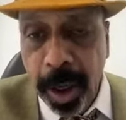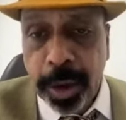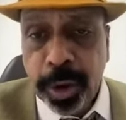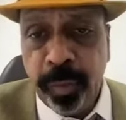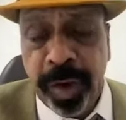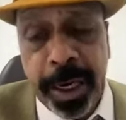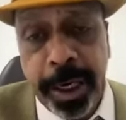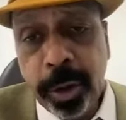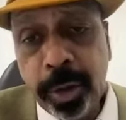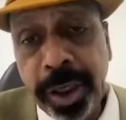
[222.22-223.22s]
So we
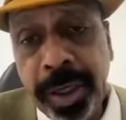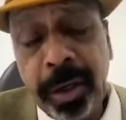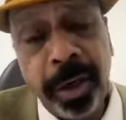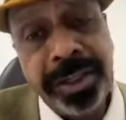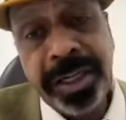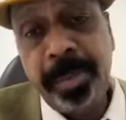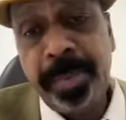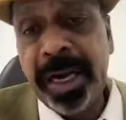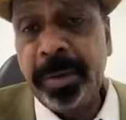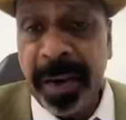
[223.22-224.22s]
need to think on a
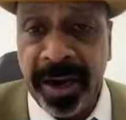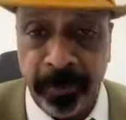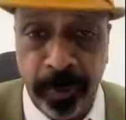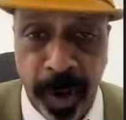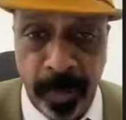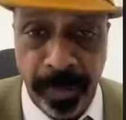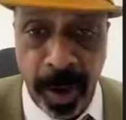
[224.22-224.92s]
separate platform.